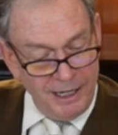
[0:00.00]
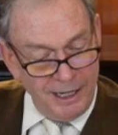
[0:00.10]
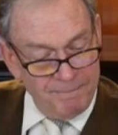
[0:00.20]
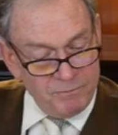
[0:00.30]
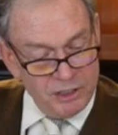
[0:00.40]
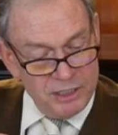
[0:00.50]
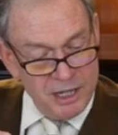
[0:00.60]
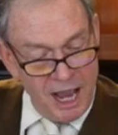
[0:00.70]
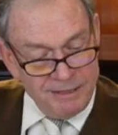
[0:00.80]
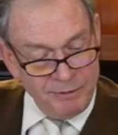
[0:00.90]
and
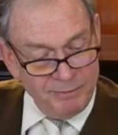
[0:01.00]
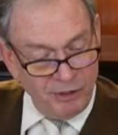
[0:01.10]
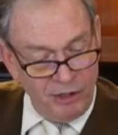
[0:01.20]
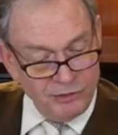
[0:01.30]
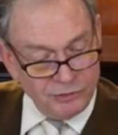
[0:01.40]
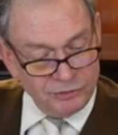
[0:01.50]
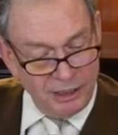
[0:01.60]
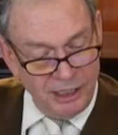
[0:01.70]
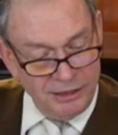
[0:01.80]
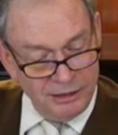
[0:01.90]
9 people also
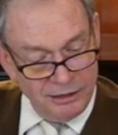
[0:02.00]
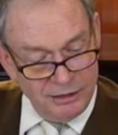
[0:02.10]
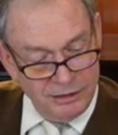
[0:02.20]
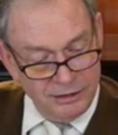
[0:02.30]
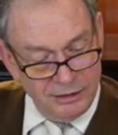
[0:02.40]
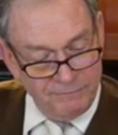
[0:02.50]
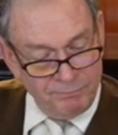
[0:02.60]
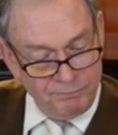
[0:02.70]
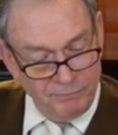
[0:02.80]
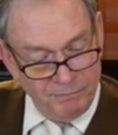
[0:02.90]
died of
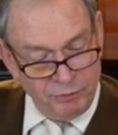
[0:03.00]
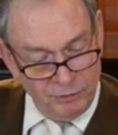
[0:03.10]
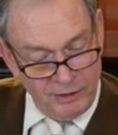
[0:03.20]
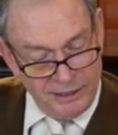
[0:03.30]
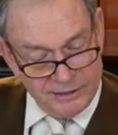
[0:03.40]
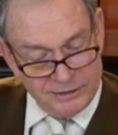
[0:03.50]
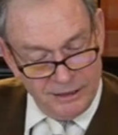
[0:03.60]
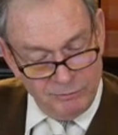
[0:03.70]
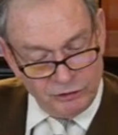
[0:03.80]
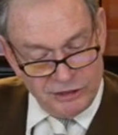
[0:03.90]

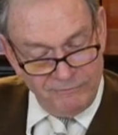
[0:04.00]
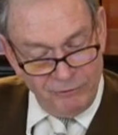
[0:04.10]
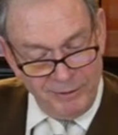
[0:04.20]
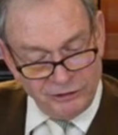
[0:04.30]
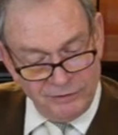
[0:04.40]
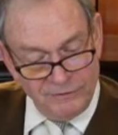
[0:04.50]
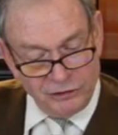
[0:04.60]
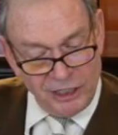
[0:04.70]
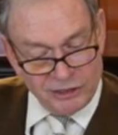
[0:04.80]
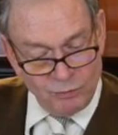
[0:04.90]
pleuritis, which is inflammation of the
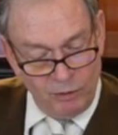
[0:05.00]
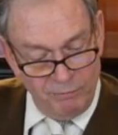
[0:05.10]
chest wall